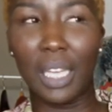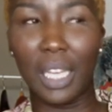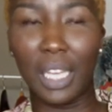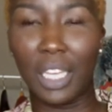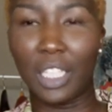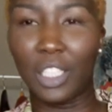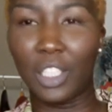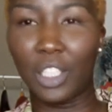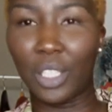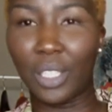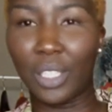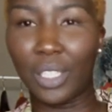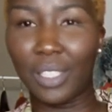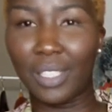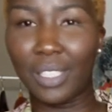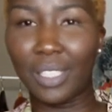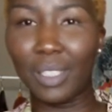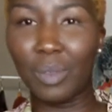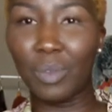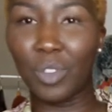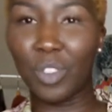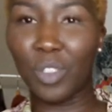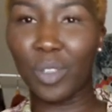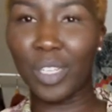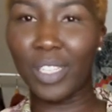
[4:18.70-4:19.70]
into the
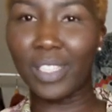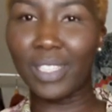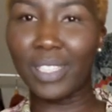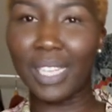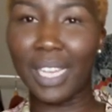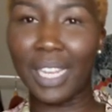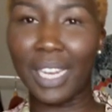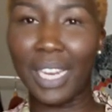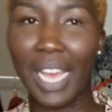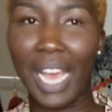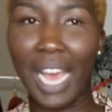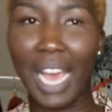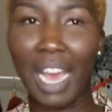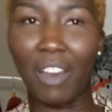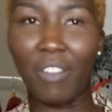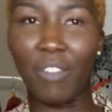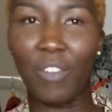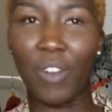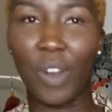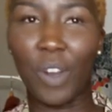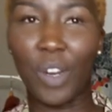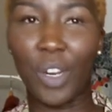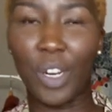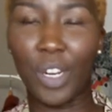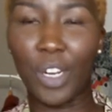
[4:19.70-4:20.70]
seamstress and have
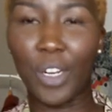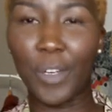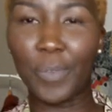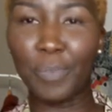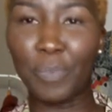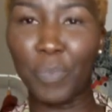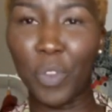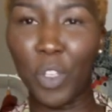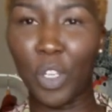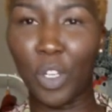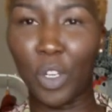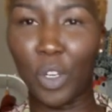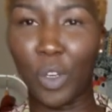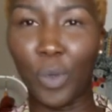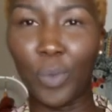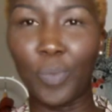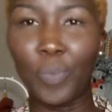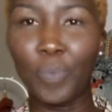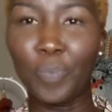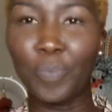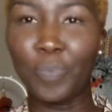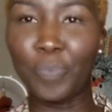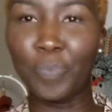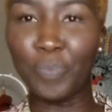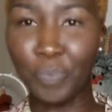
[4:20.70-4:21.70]
her, you know,
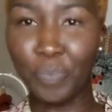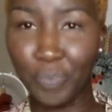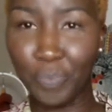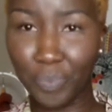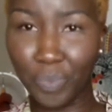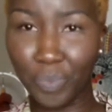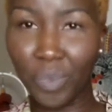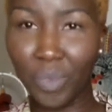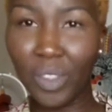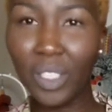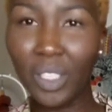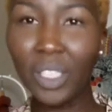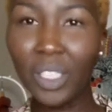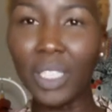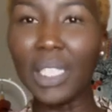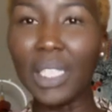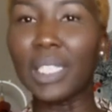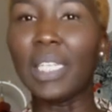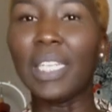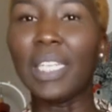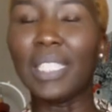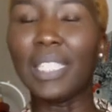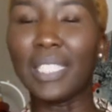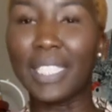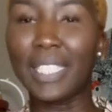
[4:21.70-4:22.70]

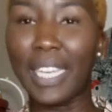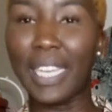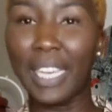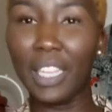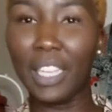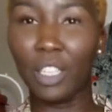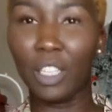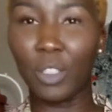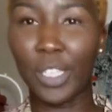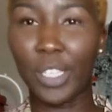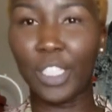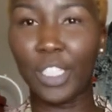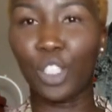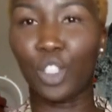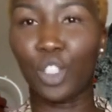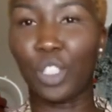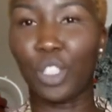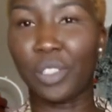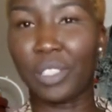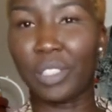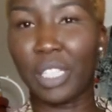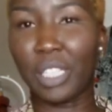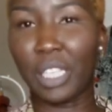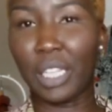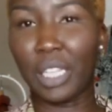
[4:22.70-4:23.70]
tailor it
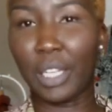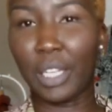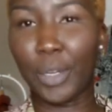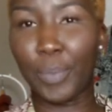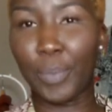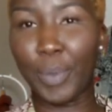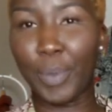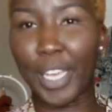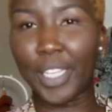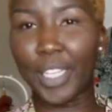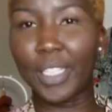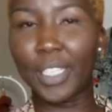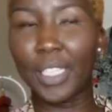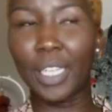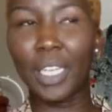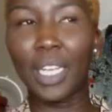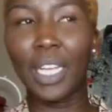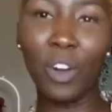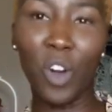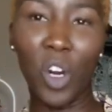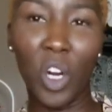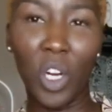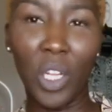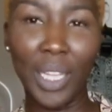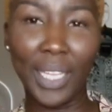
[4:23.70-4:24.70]
just a little bit.
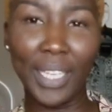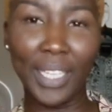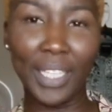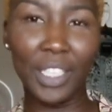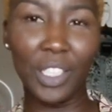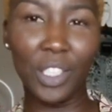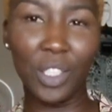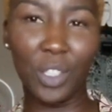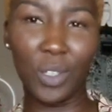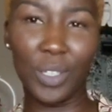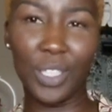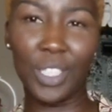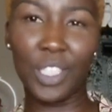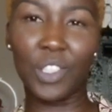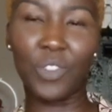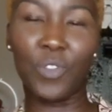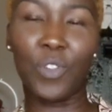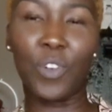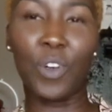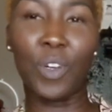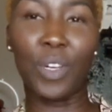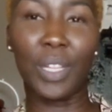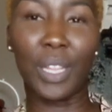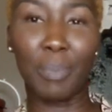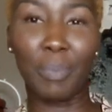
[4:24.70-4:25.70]
Now, all I know is
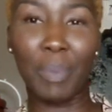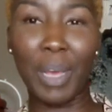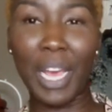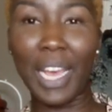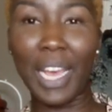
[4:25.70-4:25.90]
for the